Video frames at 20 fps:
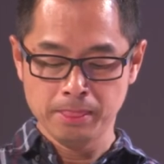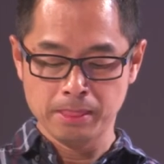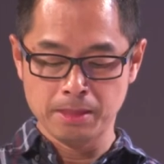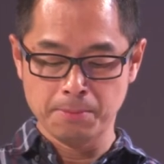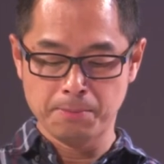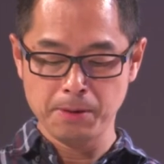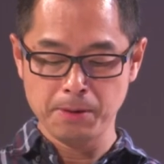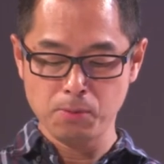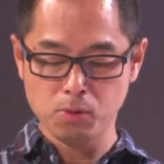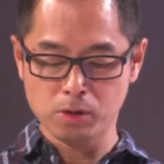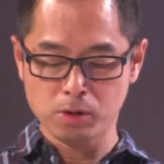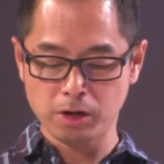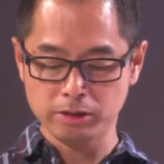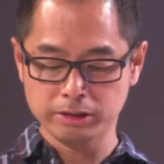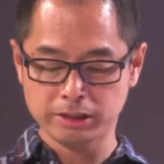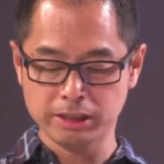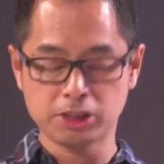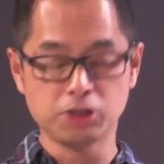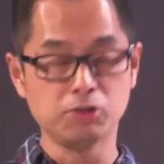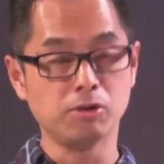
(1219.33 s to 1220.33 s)
the people
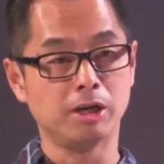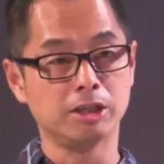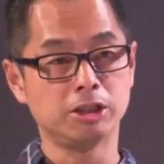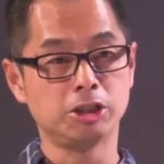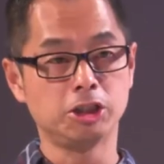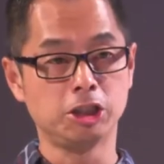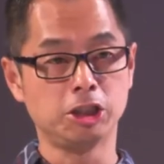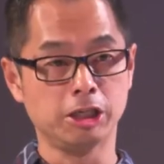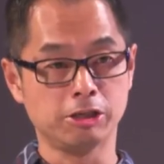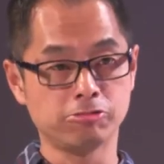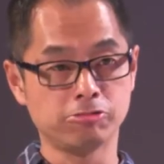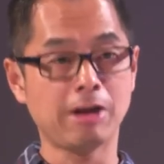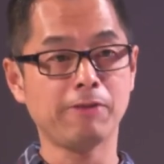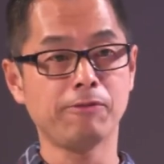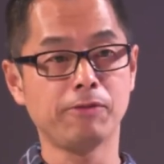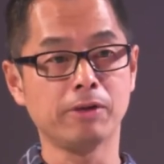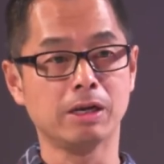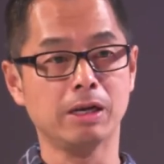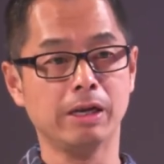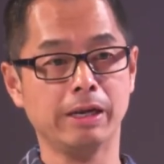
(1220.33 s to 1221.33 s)
closest to us
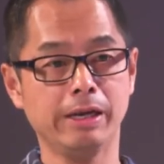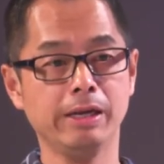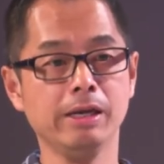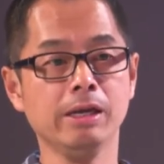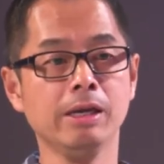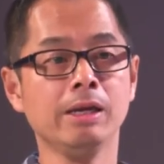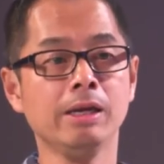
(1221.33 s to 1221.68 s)
geographically